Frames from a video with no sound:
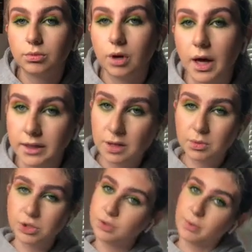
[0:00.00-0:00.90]
I think I'm
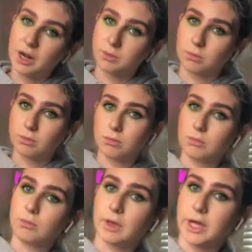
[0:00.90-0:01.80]
gonna do bottom
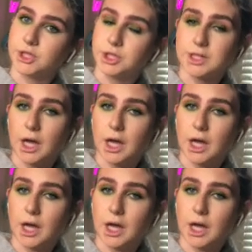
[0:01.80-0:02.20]
lashes.